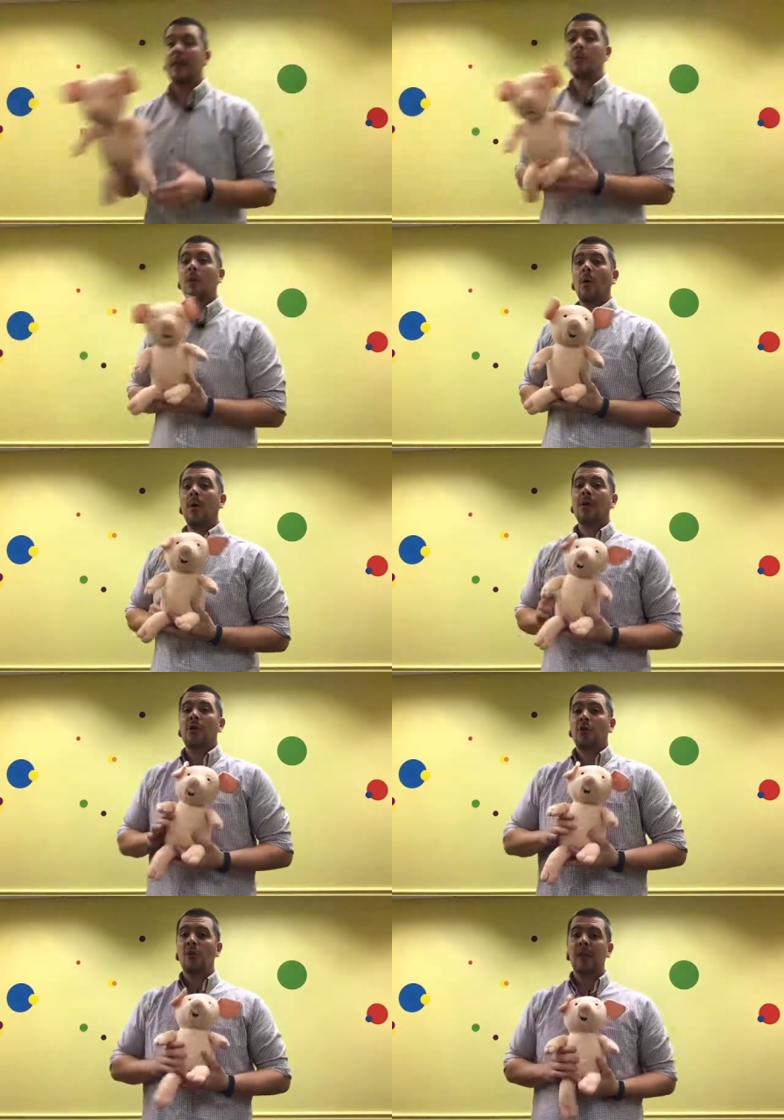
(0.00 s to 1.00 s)
is we're going to
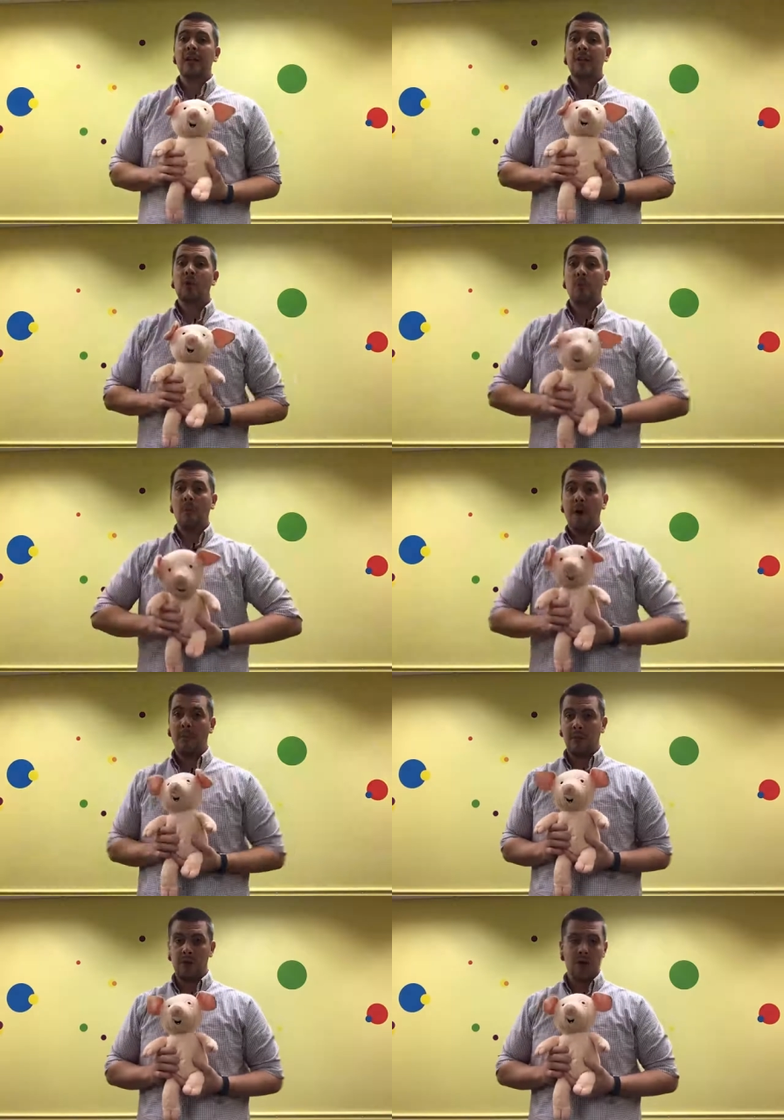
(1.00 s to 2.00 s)
tune into a
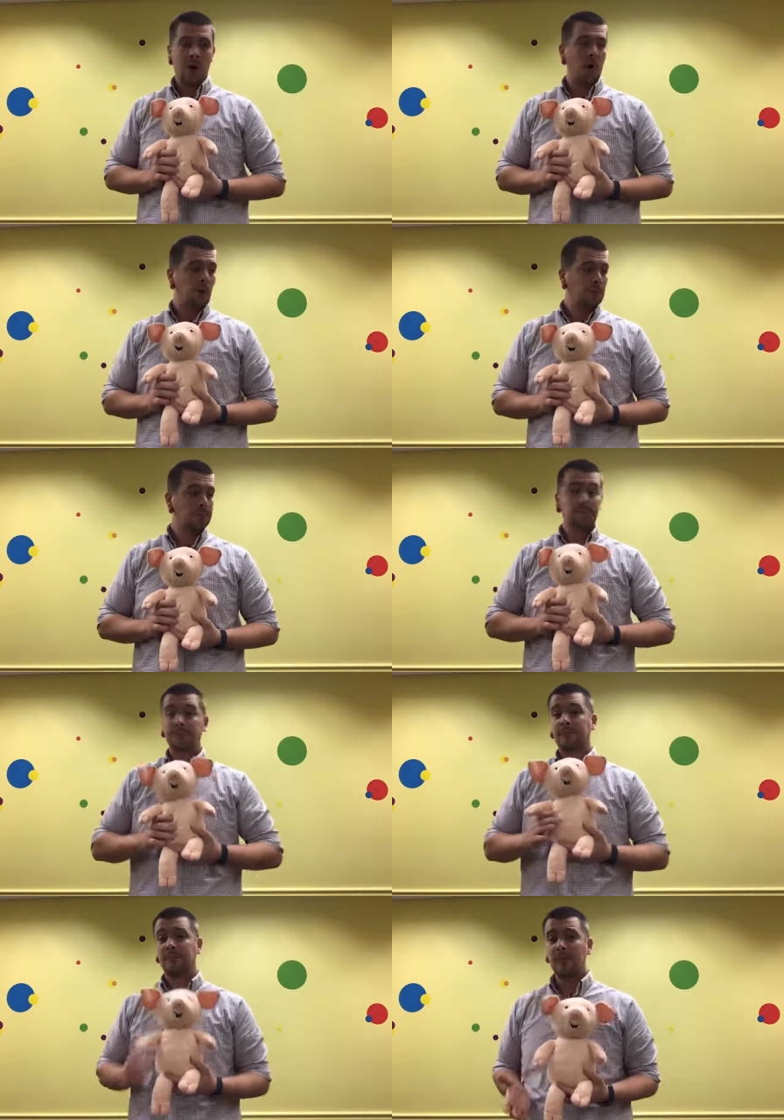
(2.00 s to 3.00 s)
puppet show
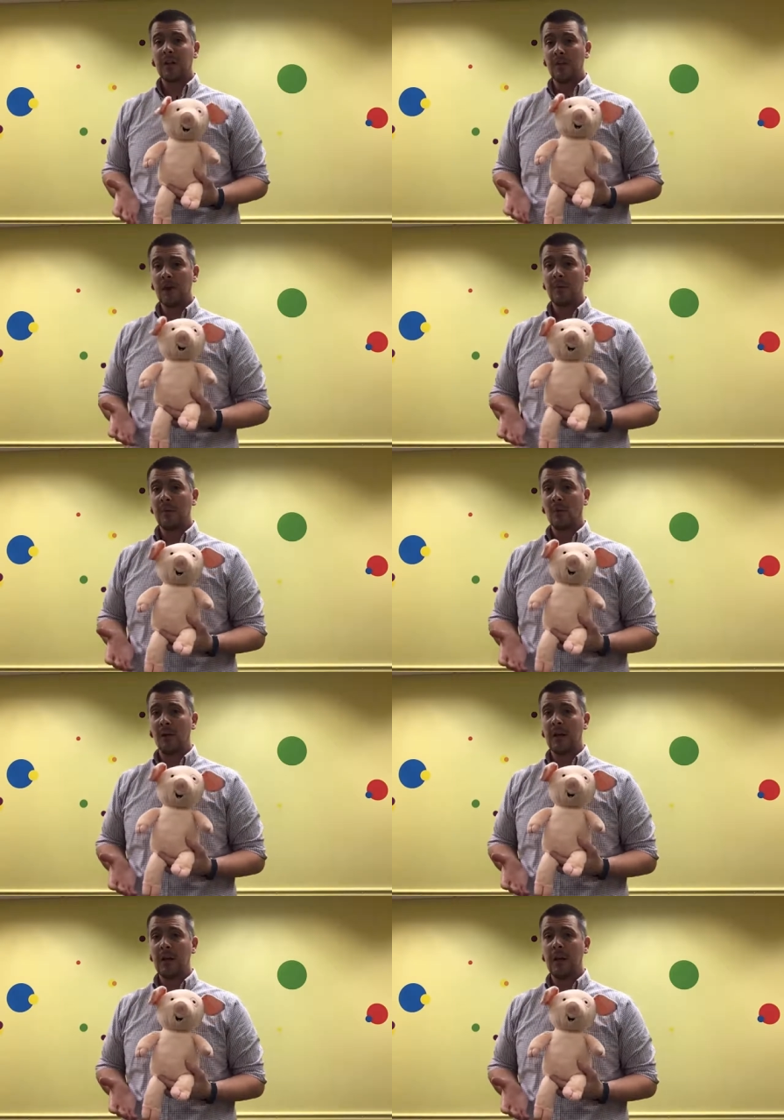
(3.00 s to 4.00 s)
but before
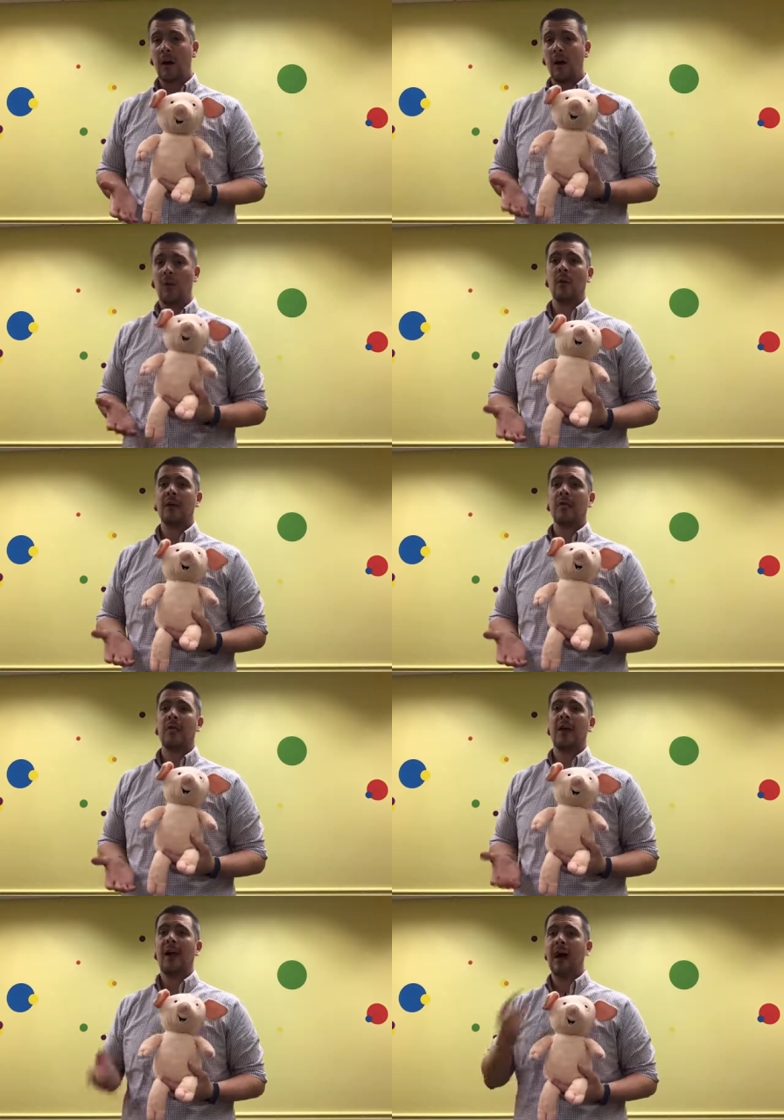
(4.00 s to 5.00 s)
we are going to do
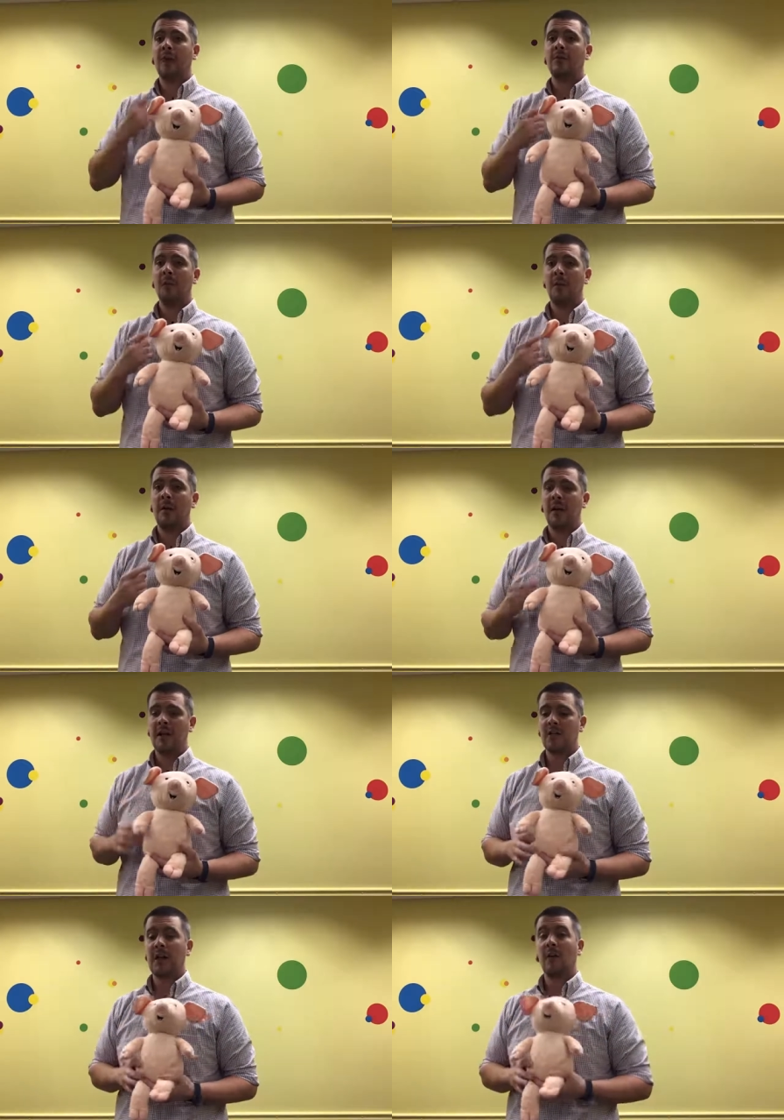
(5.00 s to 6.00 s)
that, I have to put my
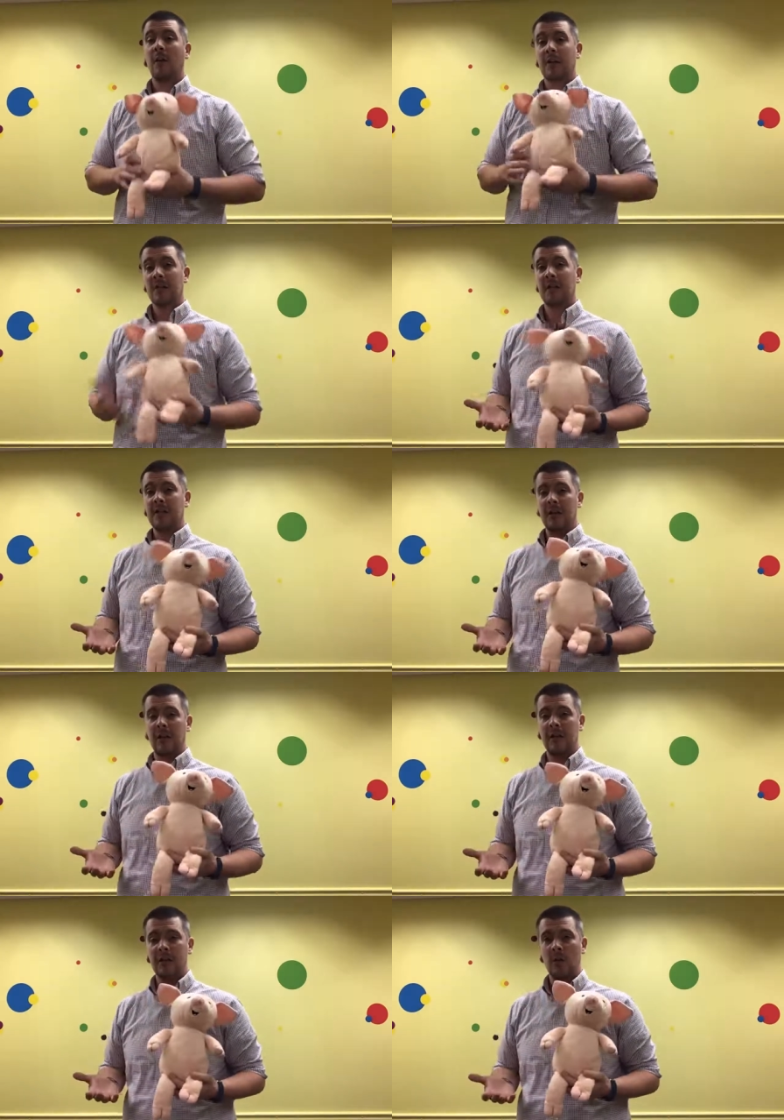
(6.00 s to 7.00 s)
mask back on because Miss
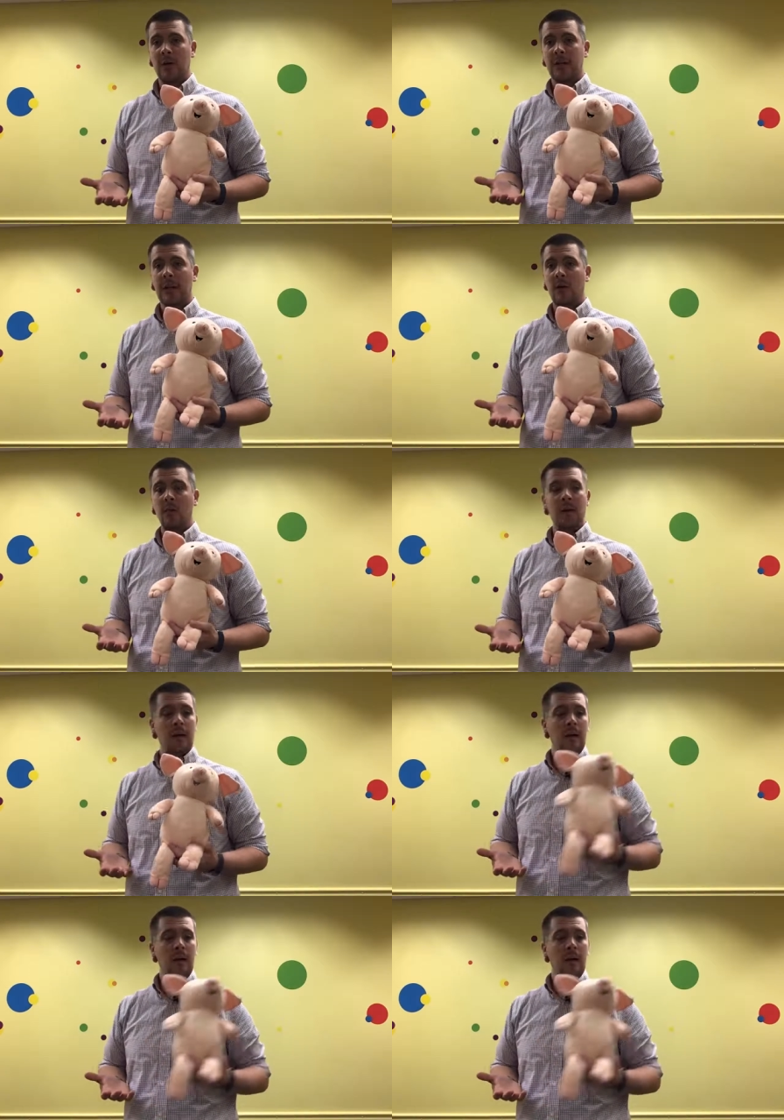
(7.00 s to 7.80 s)
Sarah is going to help.